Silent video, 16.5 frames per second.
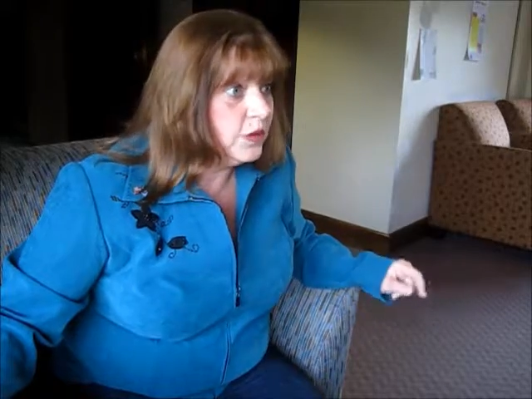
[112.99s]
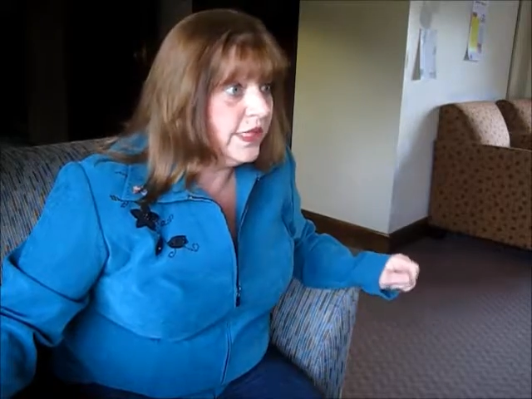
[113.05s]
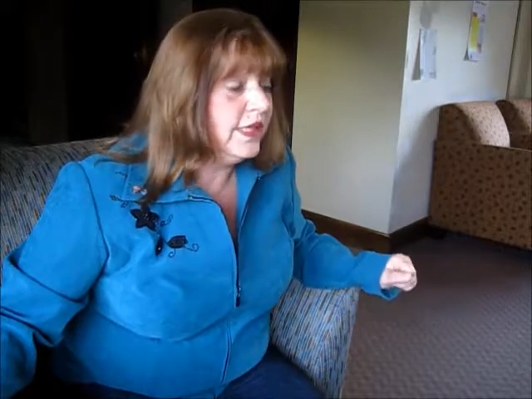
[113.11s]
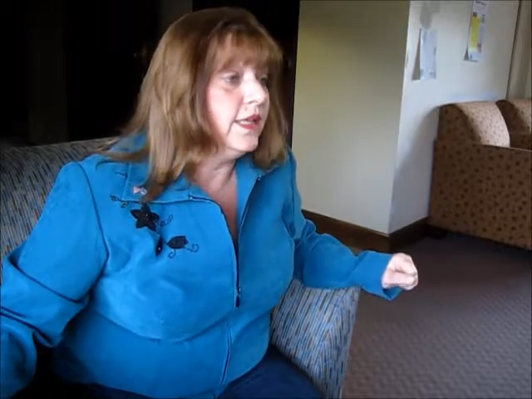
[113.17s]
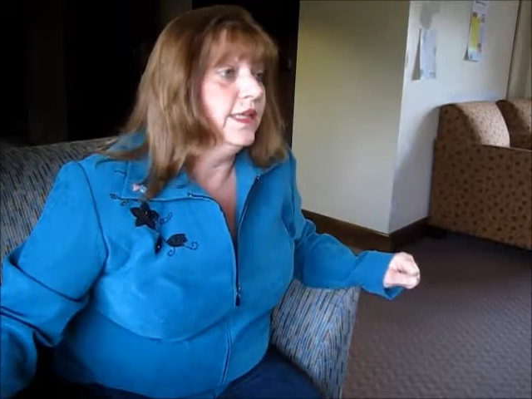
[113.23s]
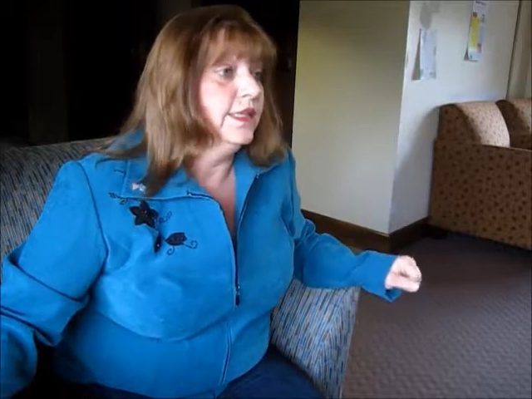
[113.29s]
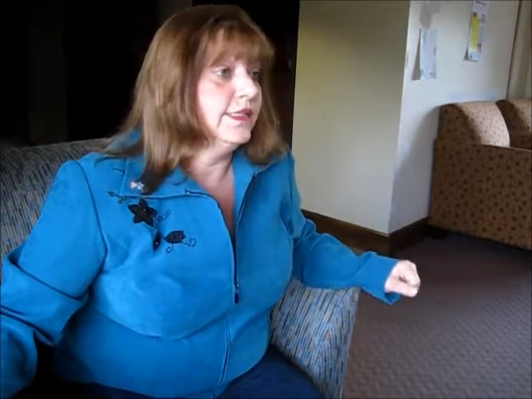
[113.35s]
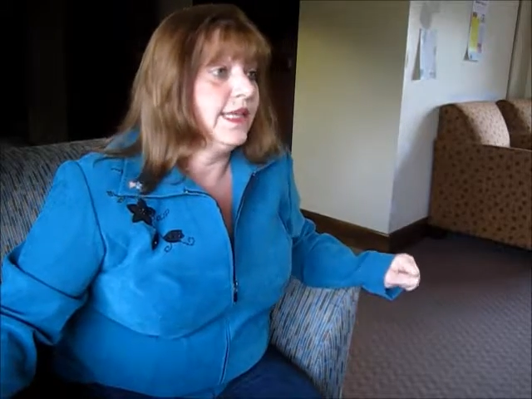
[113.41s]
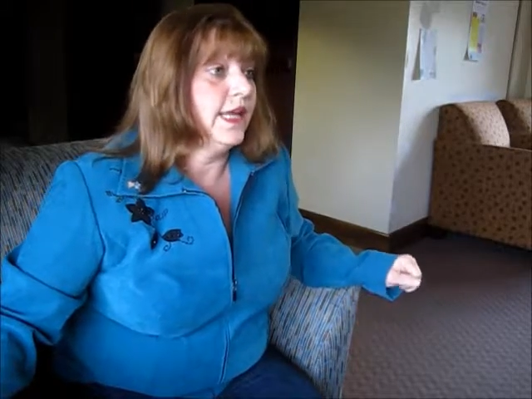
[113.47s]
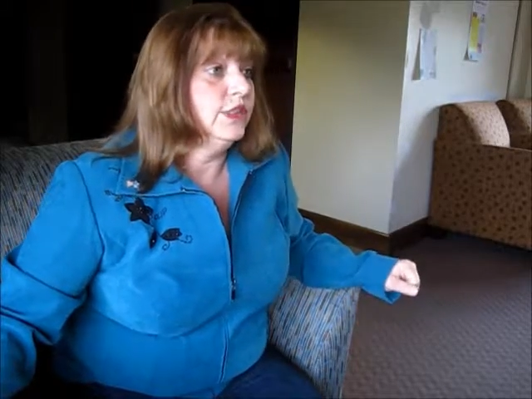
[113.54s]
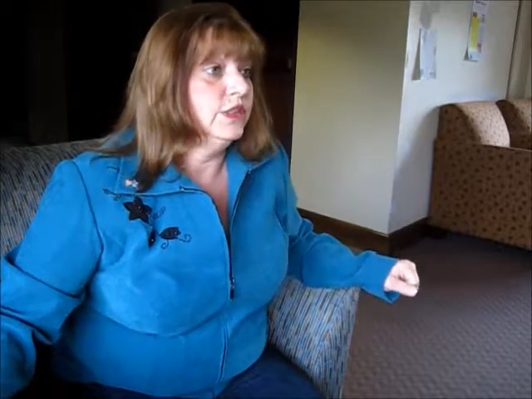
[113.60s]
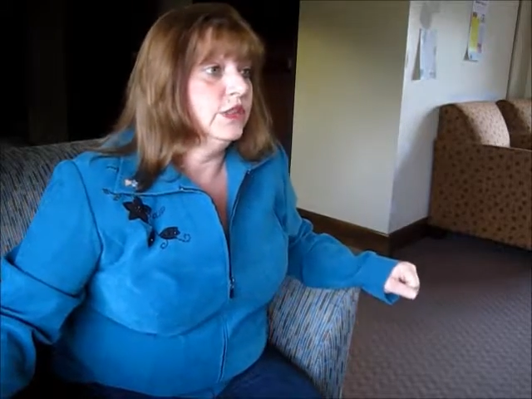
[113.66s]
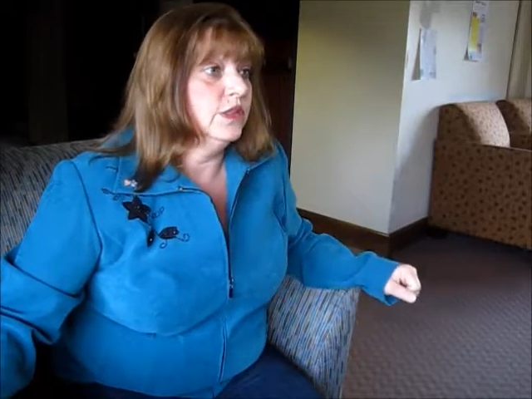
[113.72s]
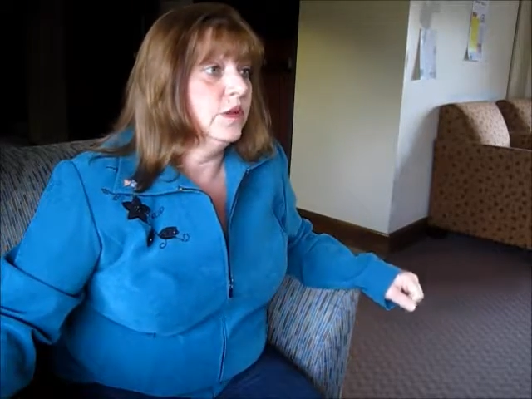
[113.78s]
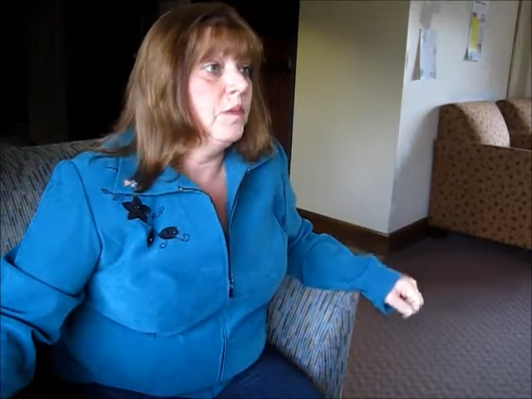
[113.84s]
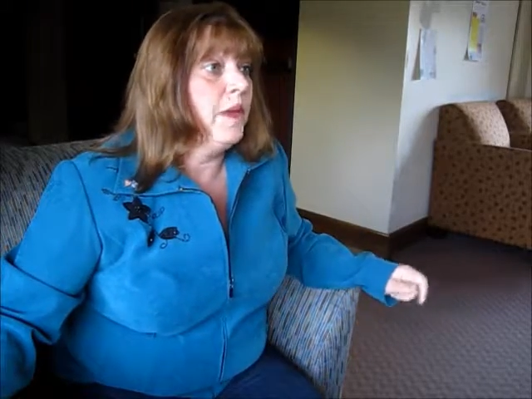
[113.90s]

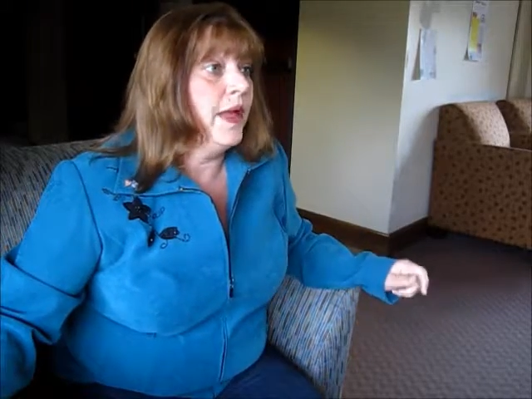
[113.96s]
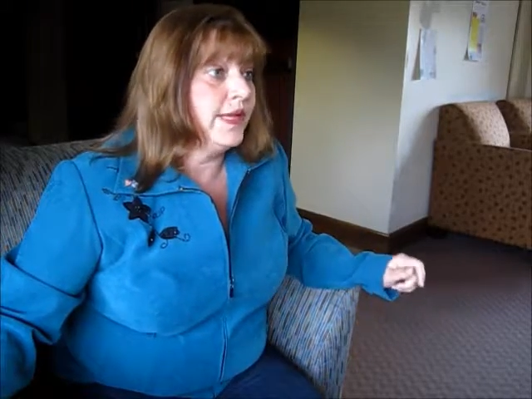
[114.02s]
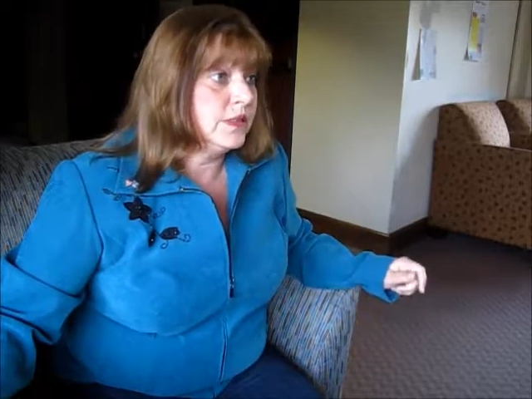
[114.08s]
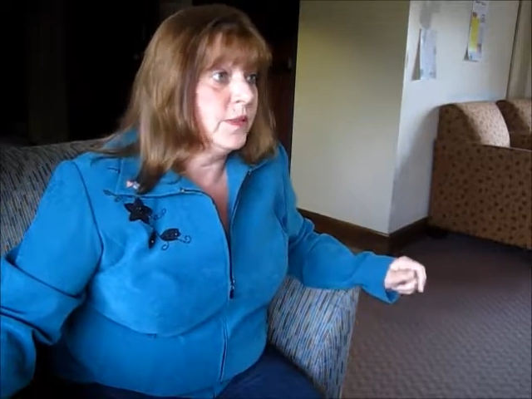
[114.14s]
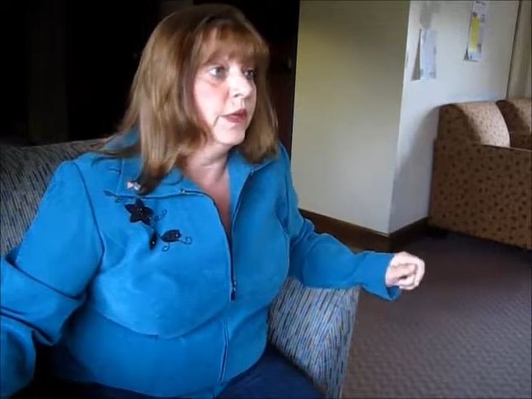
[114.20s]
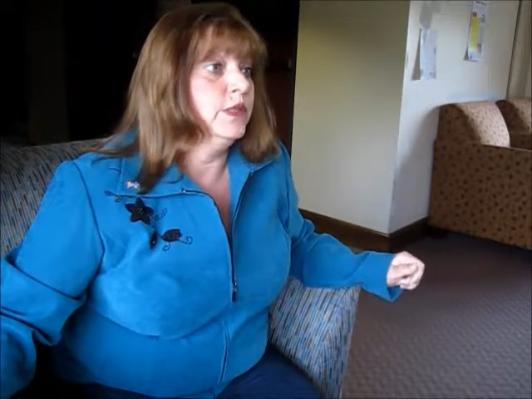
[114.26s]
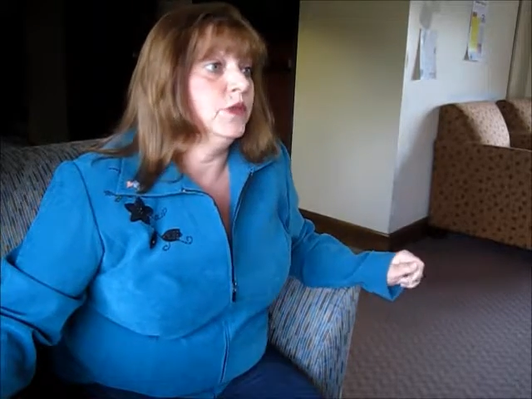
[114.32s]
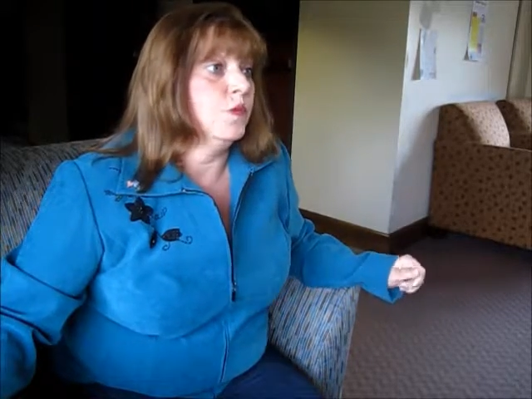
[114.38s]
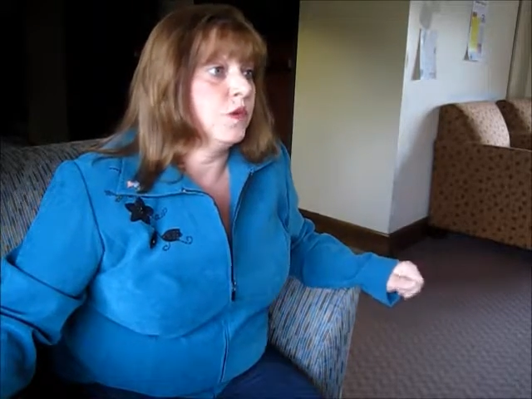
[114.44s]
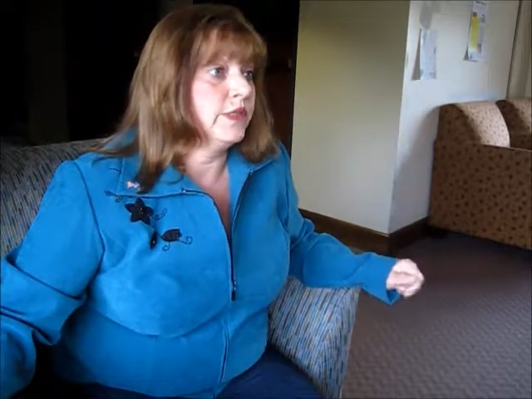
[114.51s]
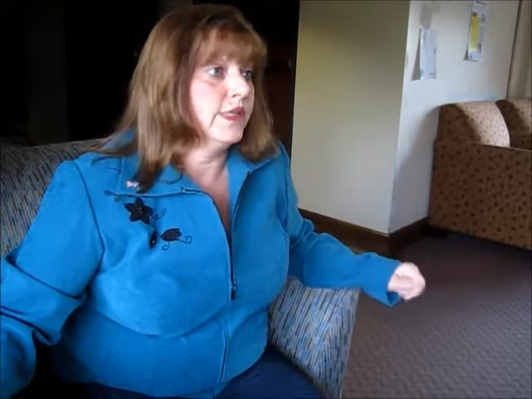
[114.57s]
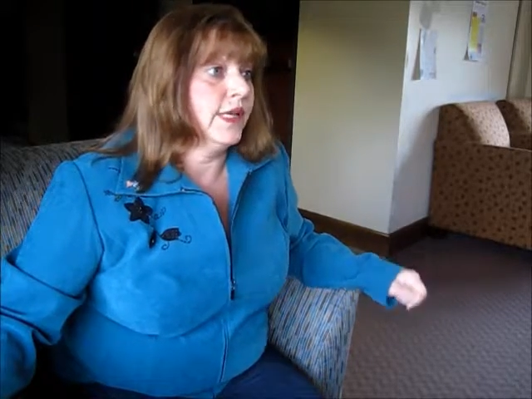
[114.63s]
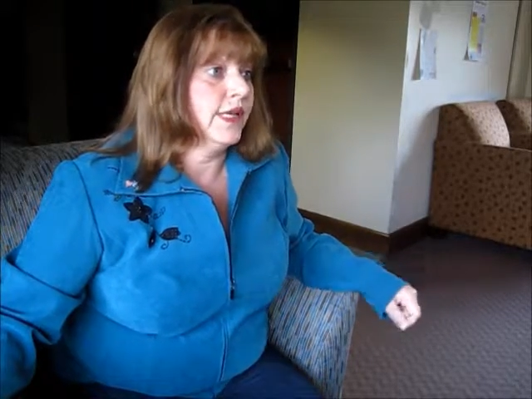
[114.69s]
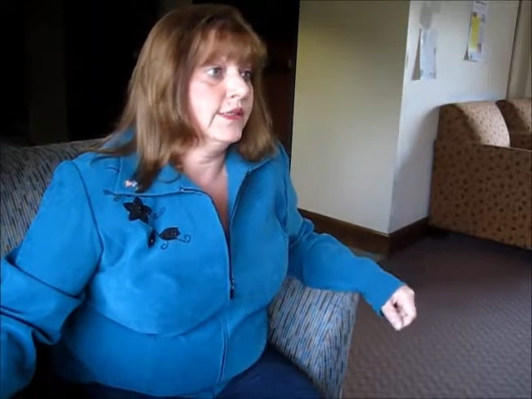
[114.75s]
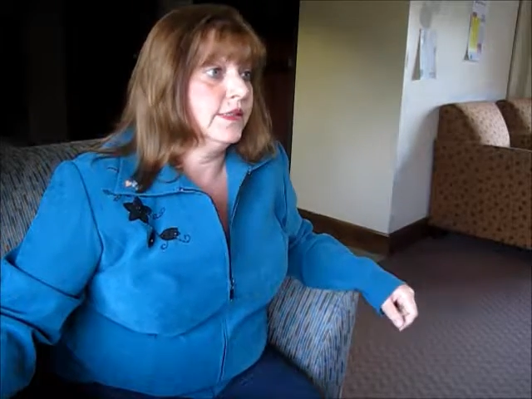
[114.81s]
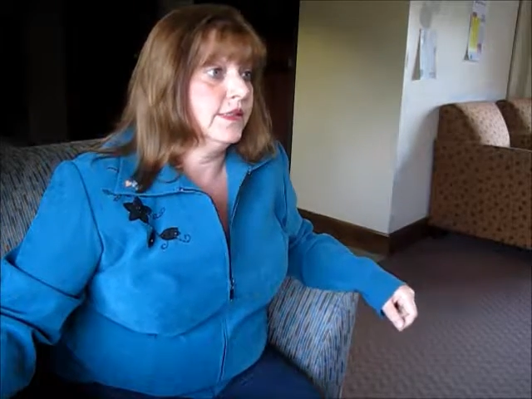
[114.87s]
legalization makes much more
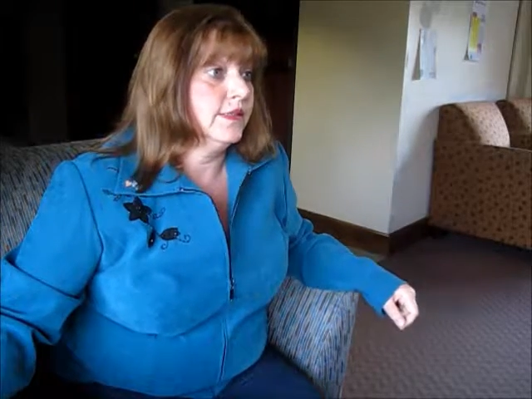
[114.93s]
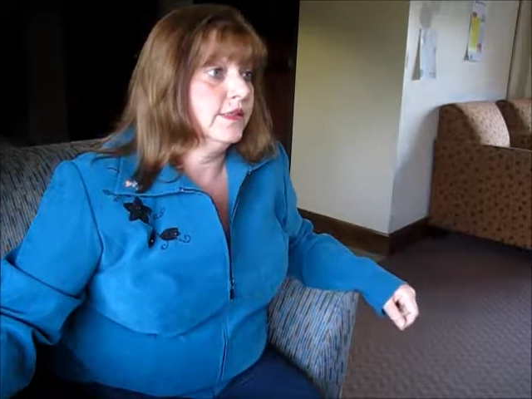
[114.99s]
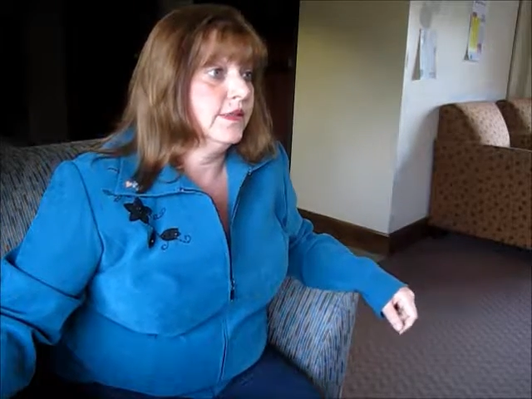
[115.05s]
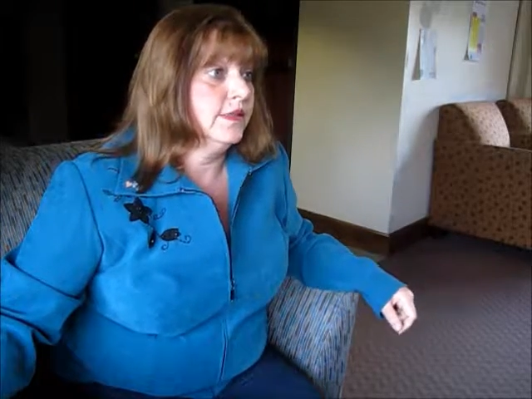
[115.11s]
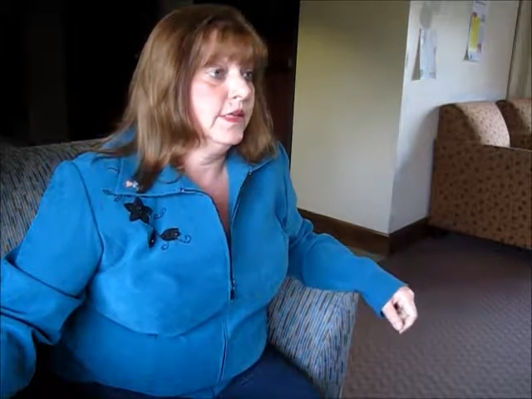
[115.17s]
sense.